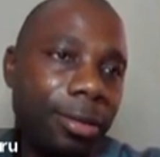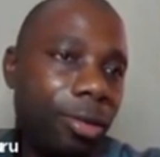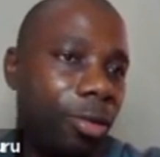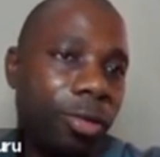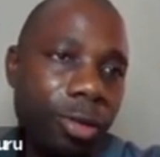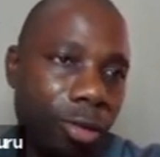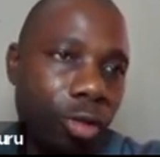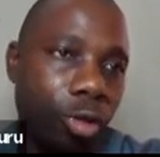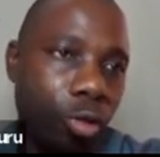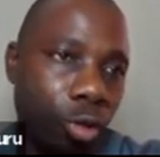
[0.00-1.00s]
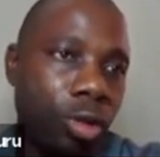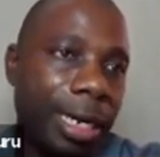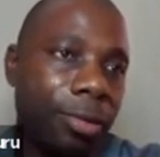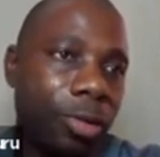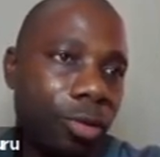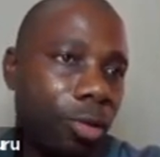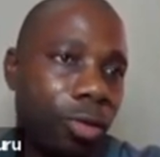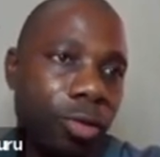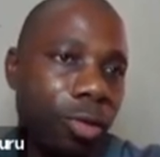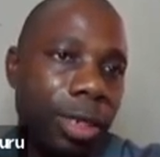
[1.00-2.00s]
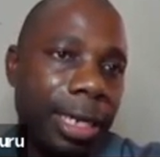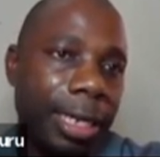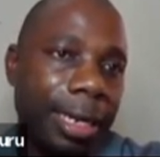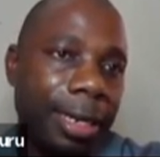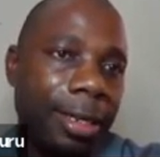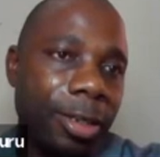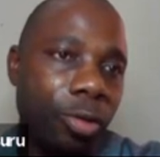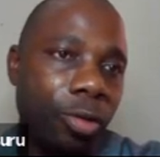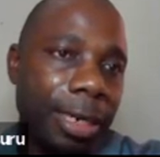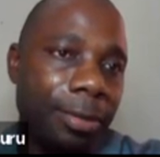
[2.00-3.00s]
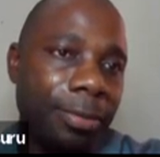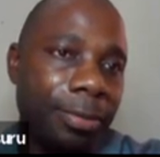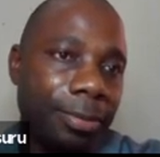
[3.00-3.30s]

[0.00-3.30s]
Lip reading: No, scroll down. No, don't click here. Scroll down.